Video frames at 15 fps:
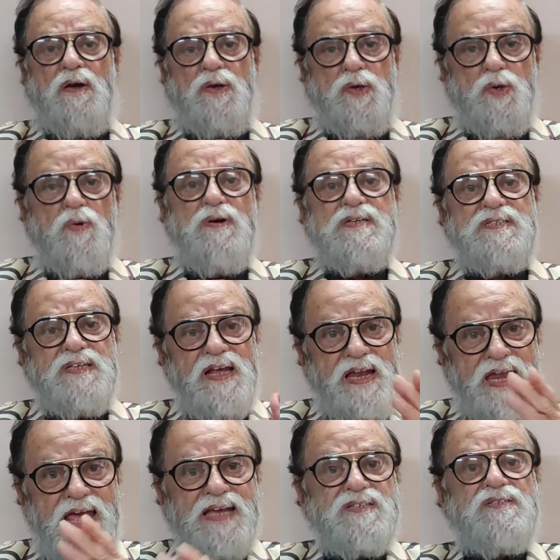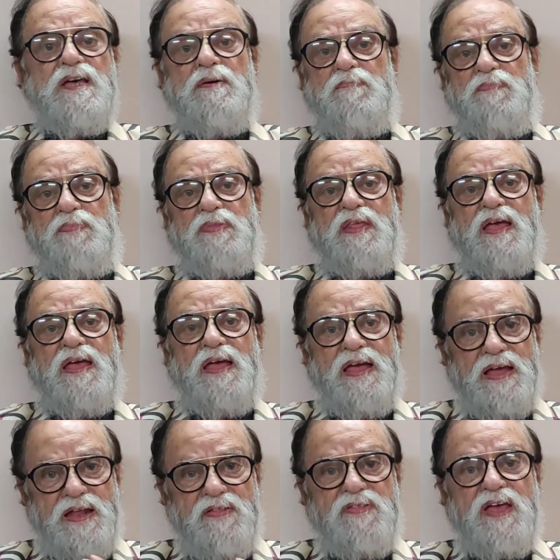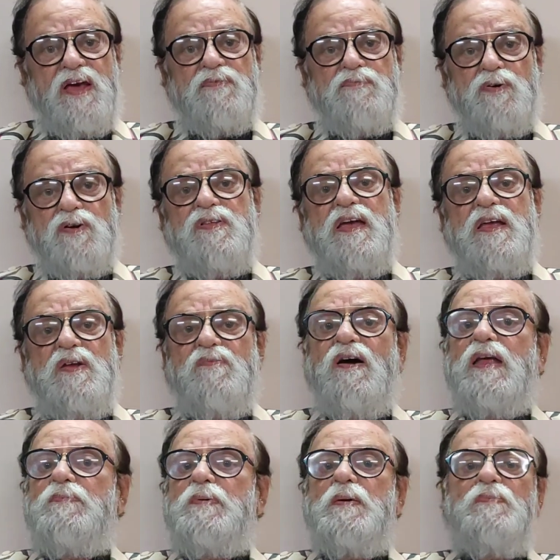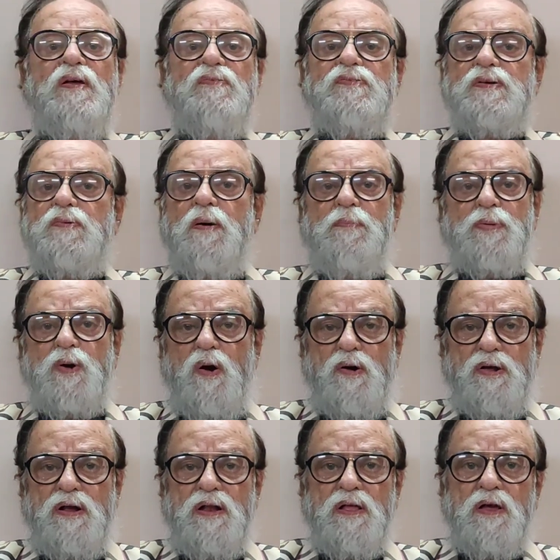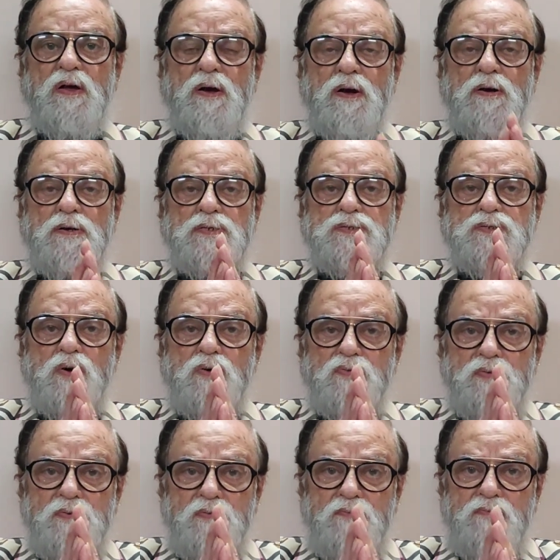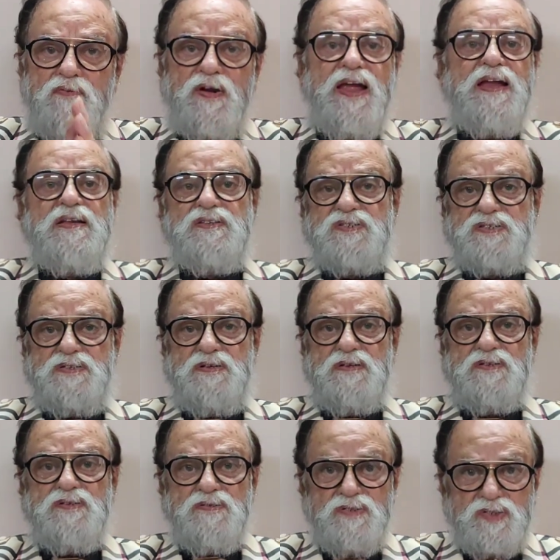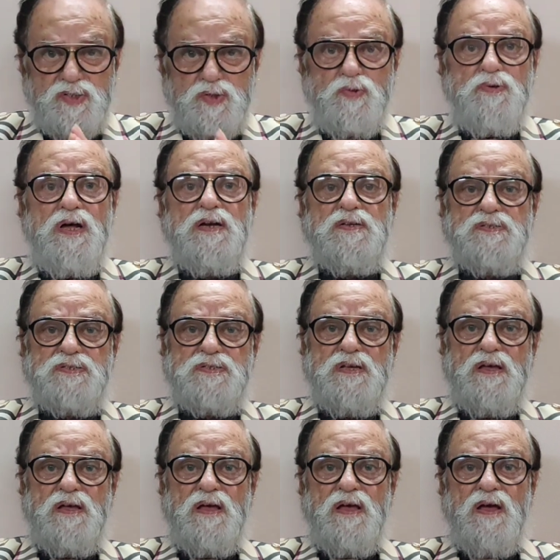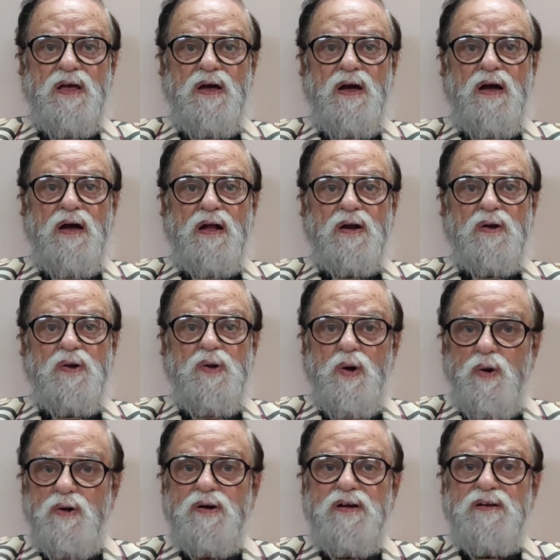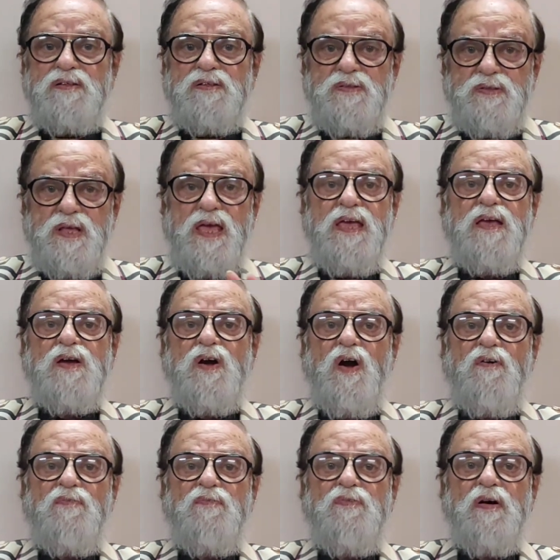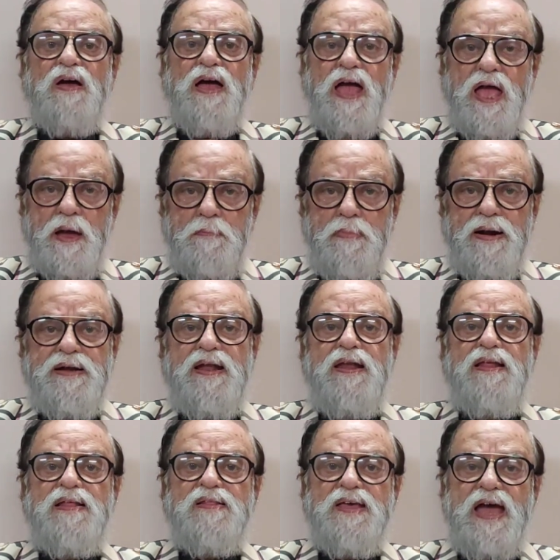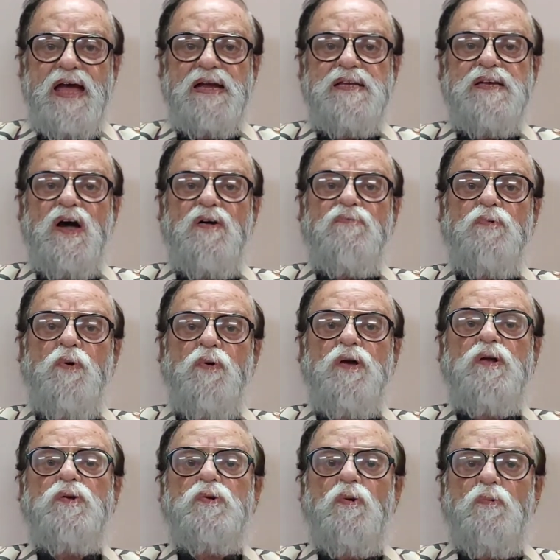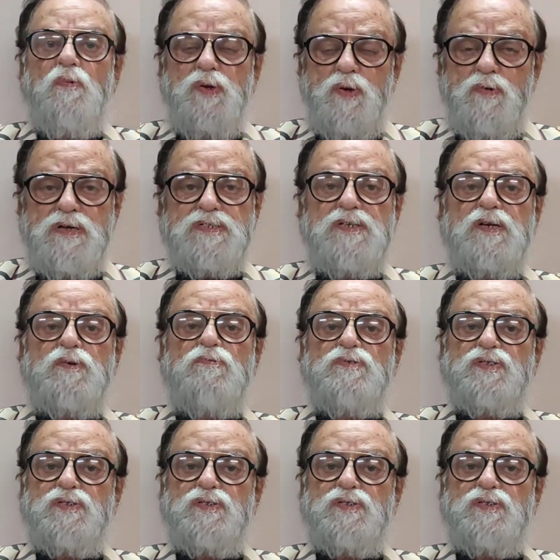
USA likes them and therefore they invite people from abroad. So friends, students, don't think of abandoning the idea of going to USA to